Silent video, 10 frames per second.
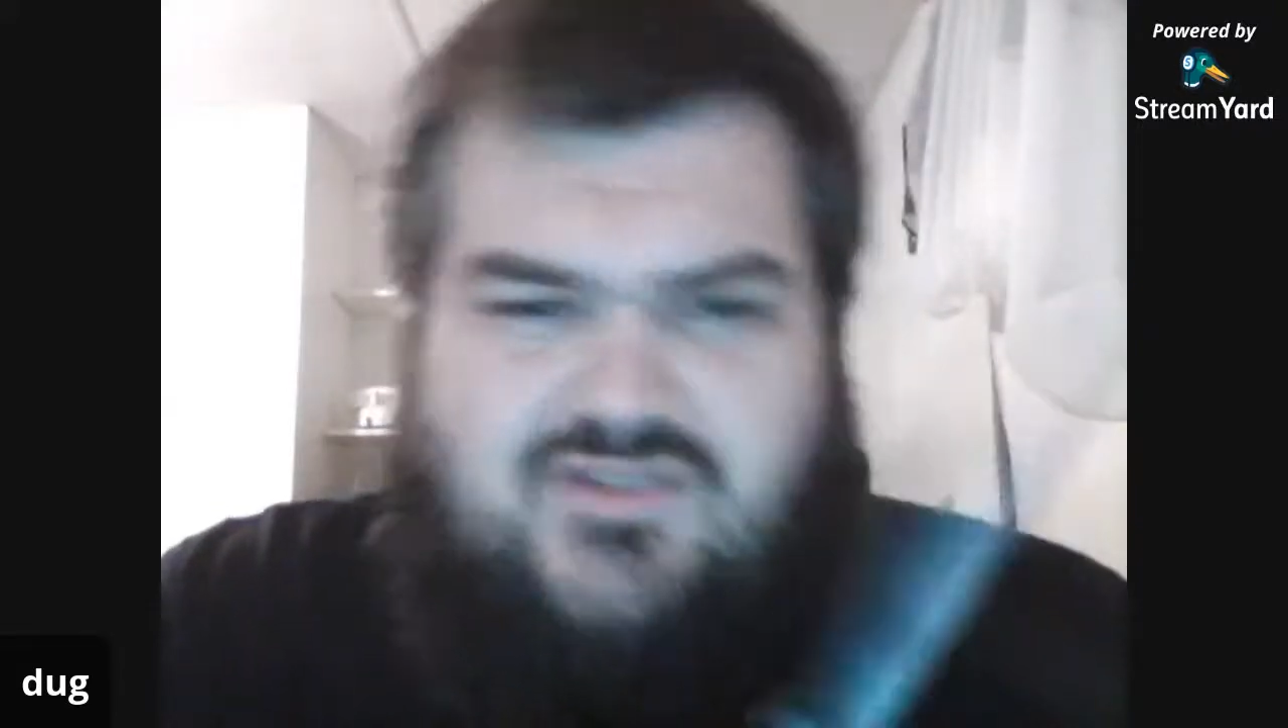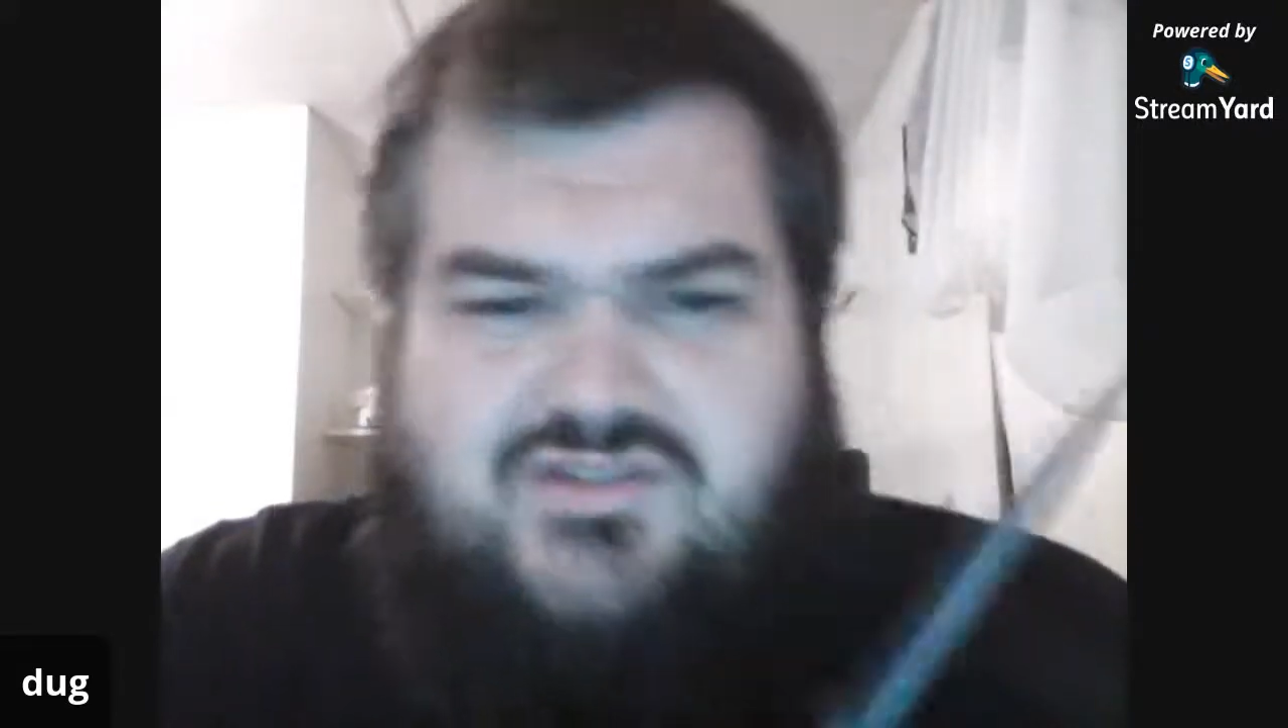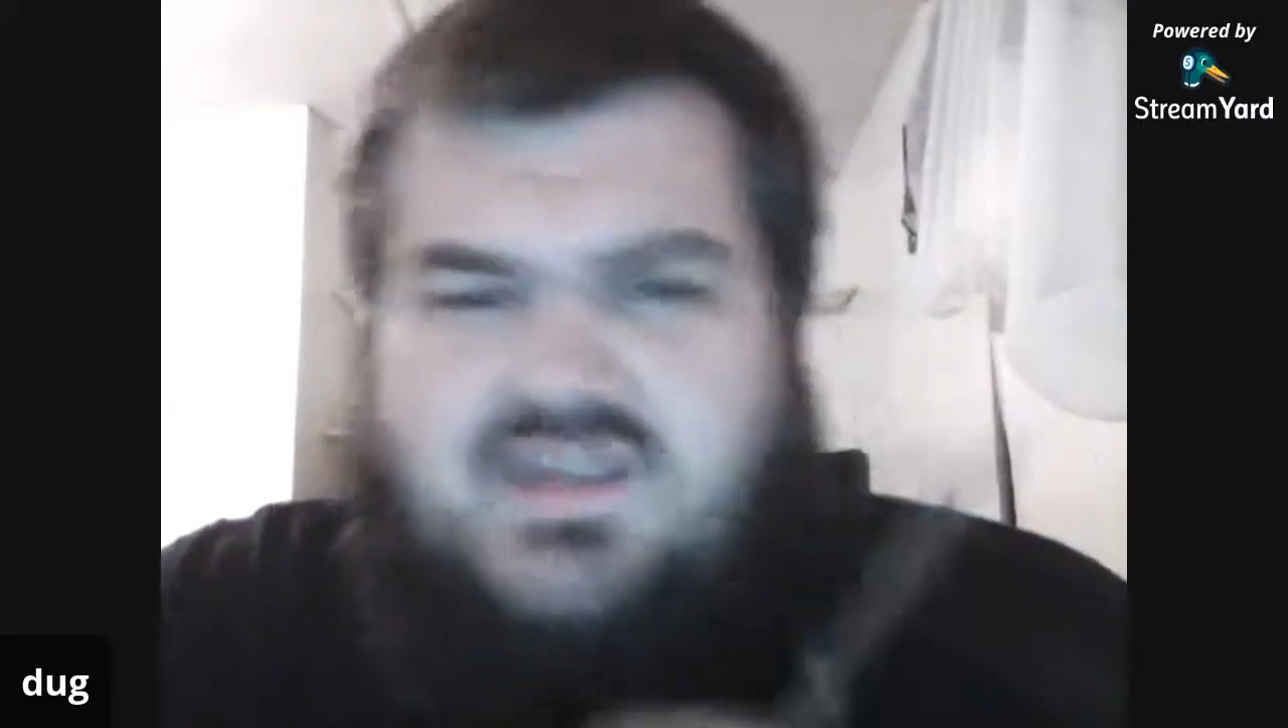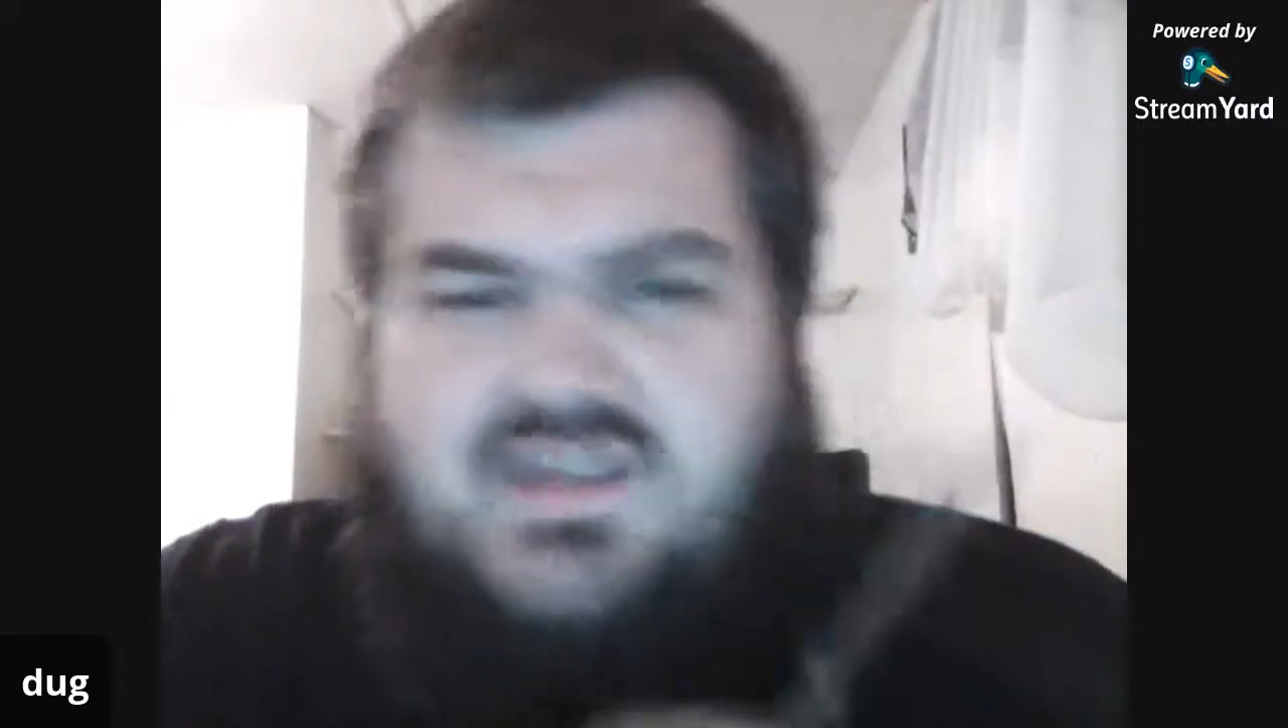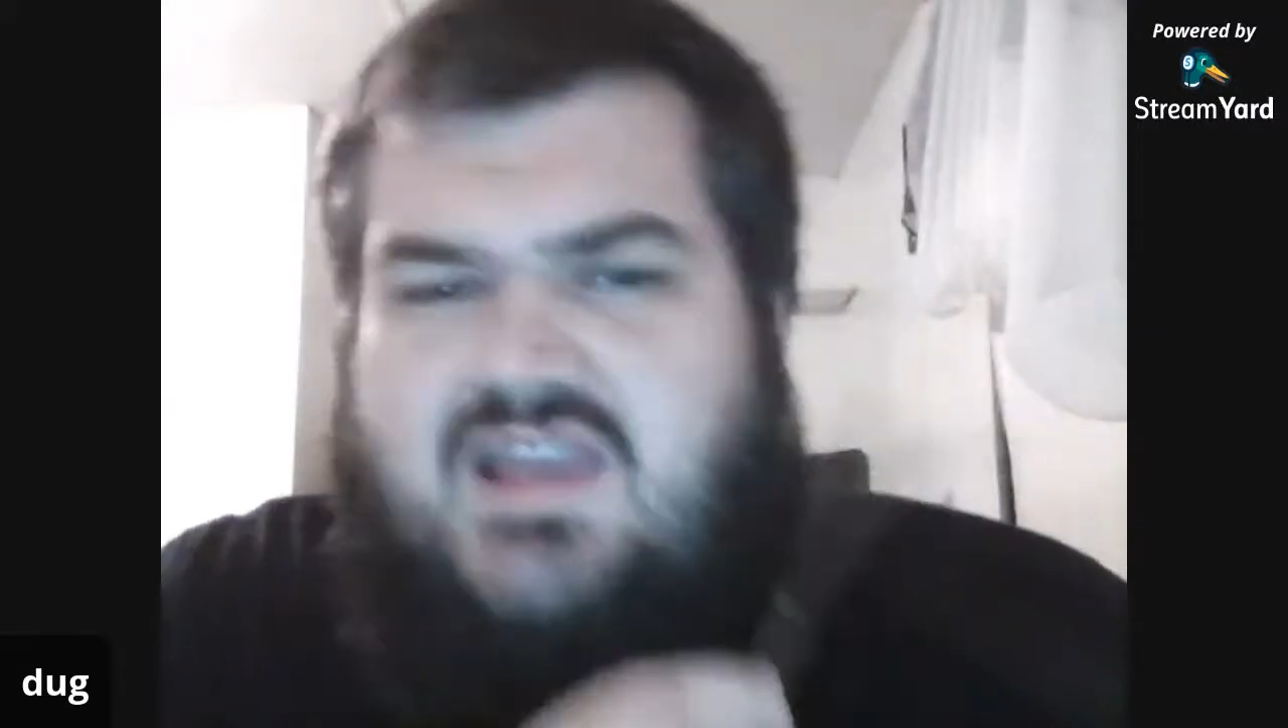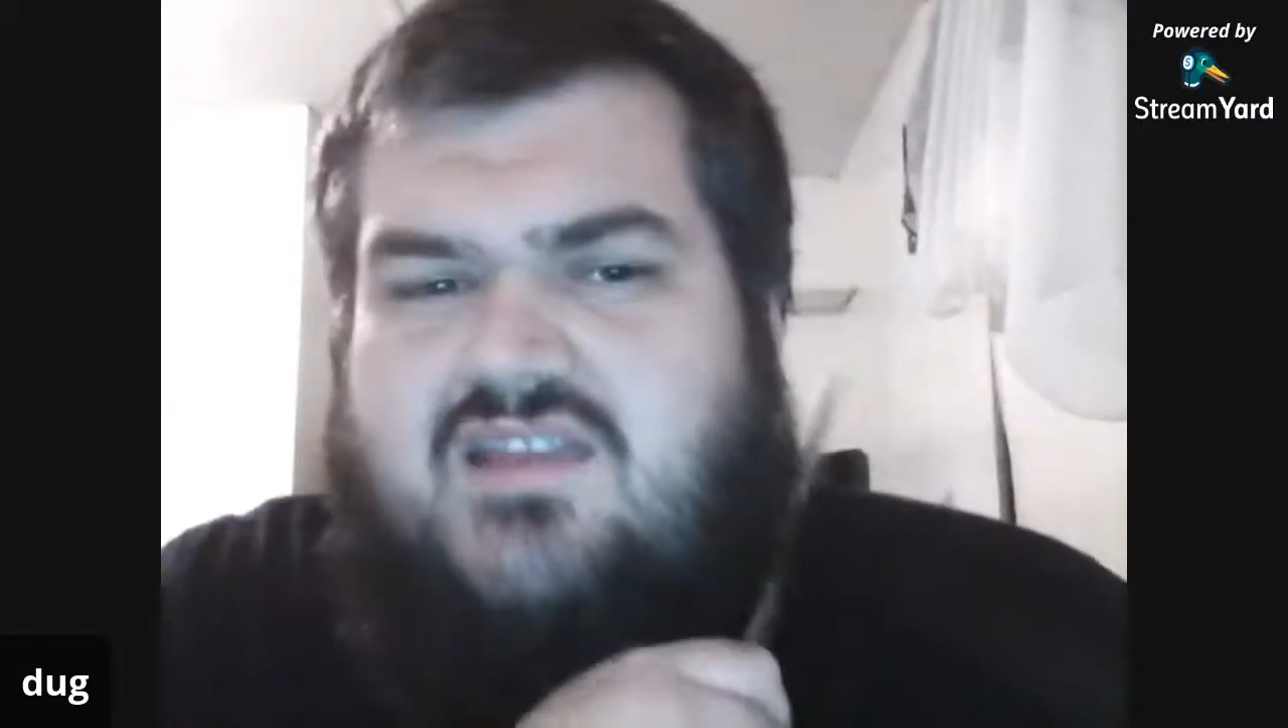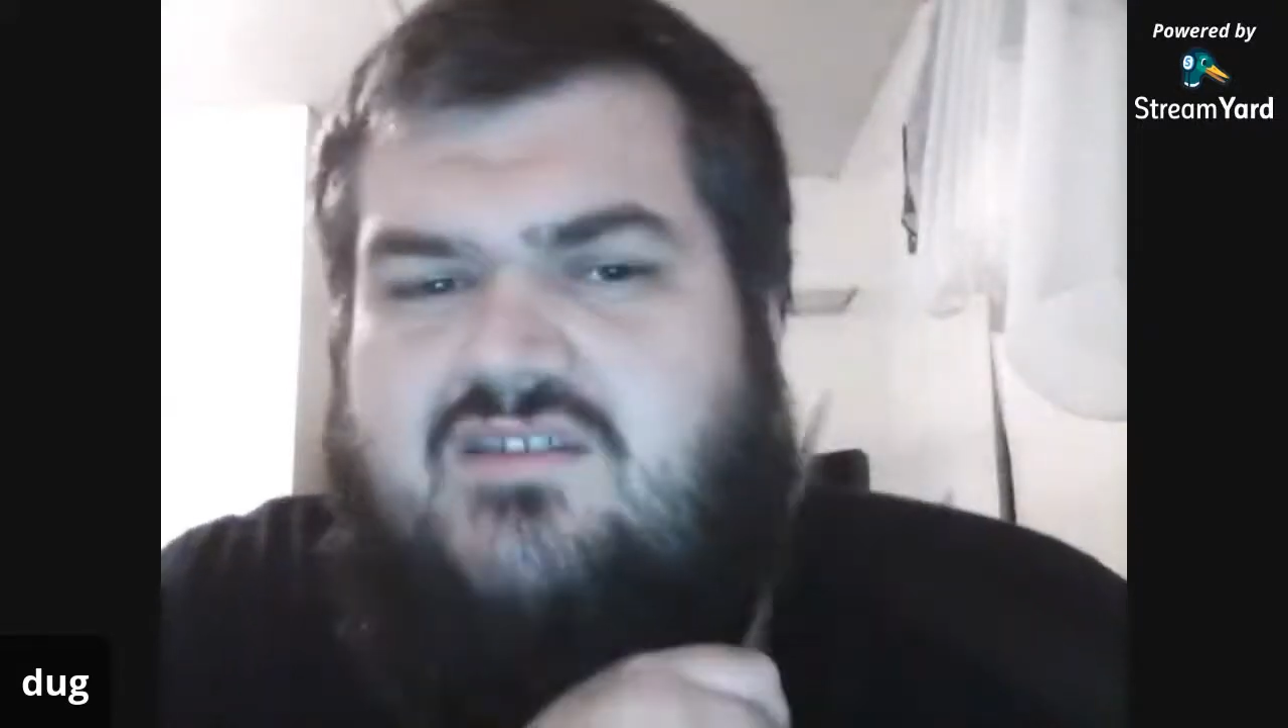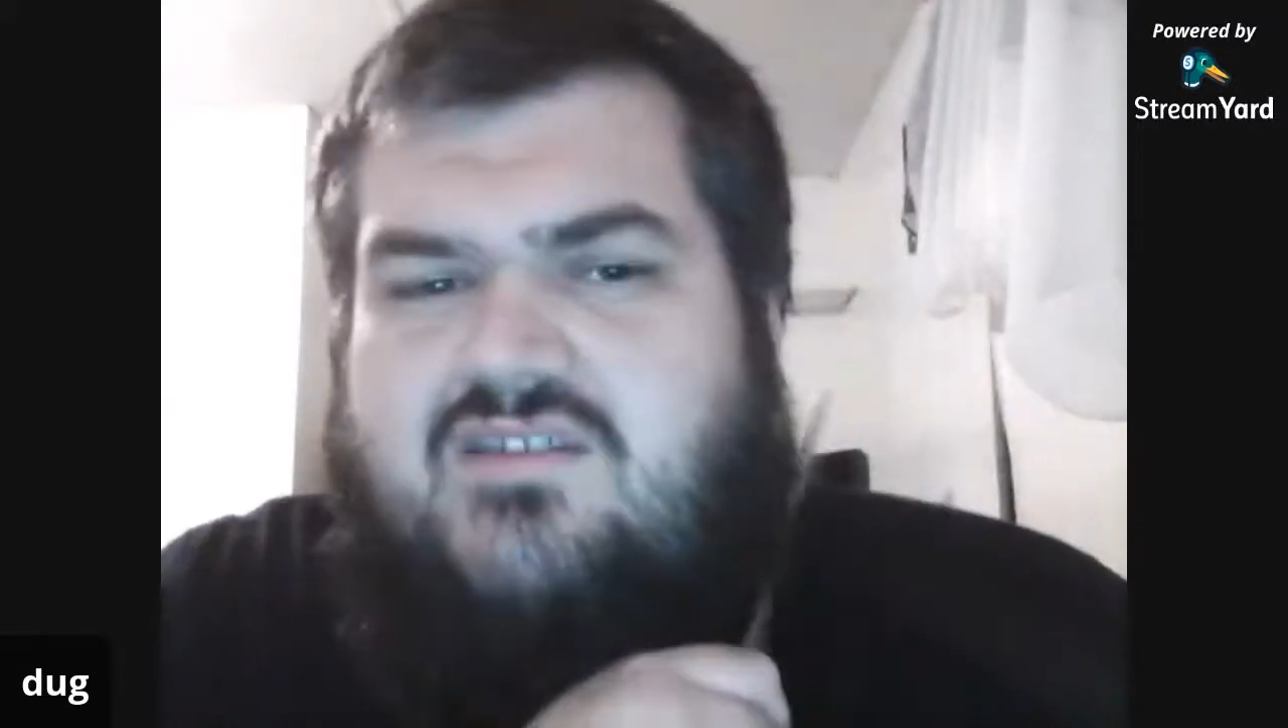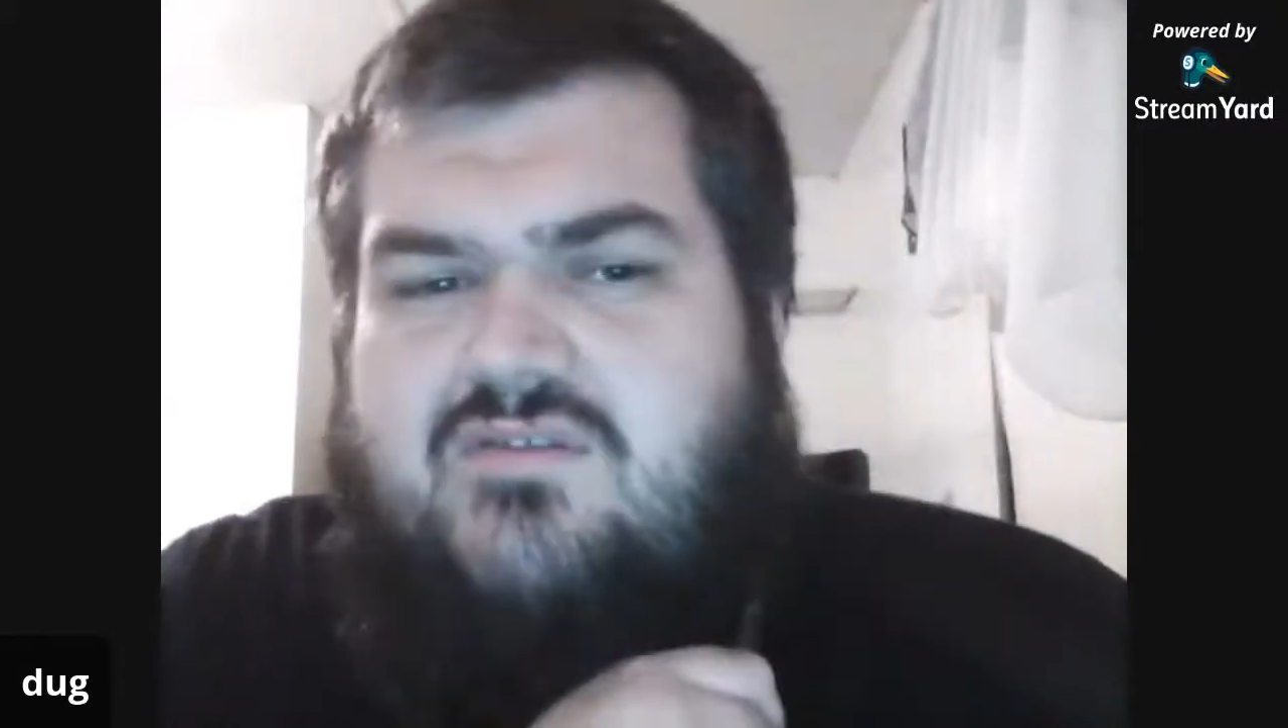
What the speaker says: take and you